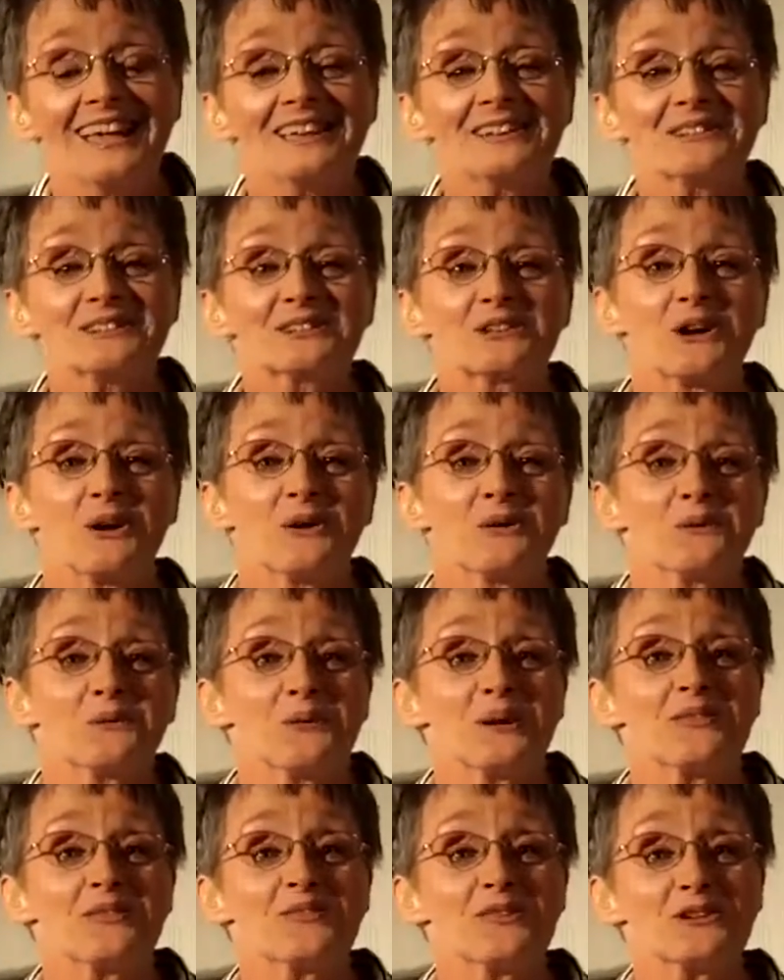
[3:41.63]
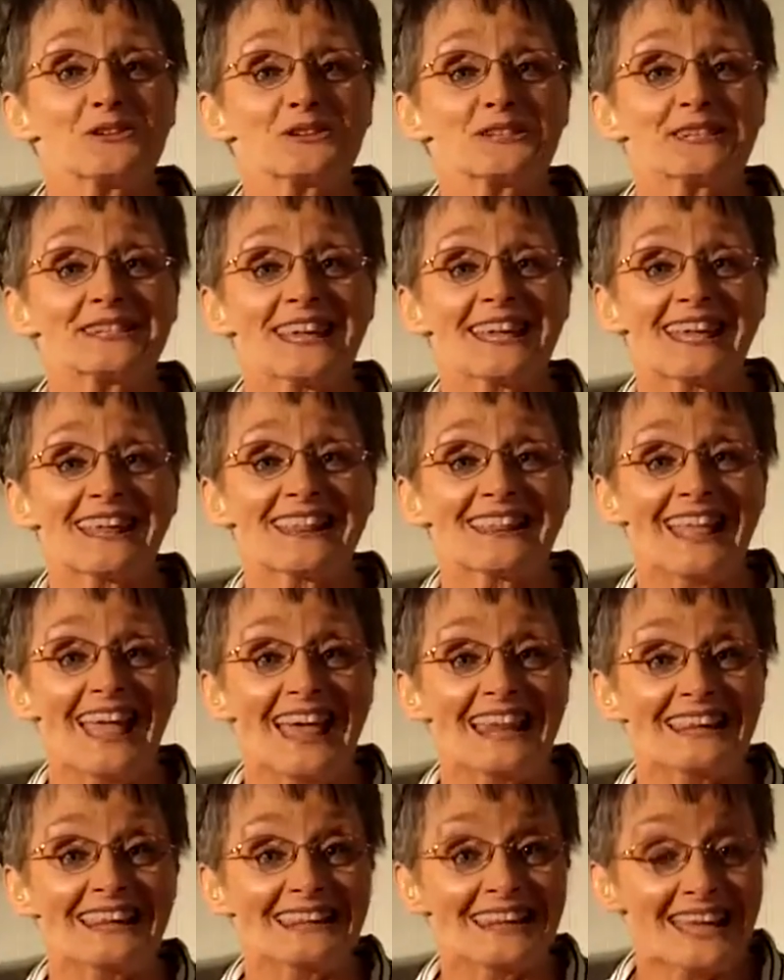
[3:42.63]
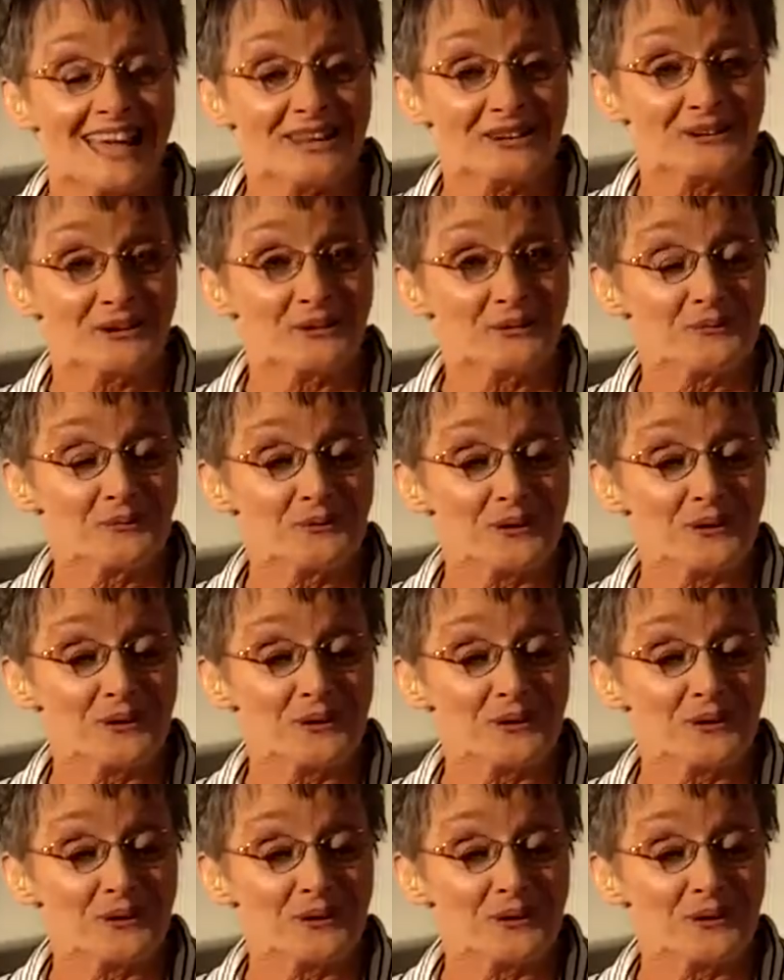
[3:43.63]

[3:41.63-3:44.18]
And so when they're saying that letter,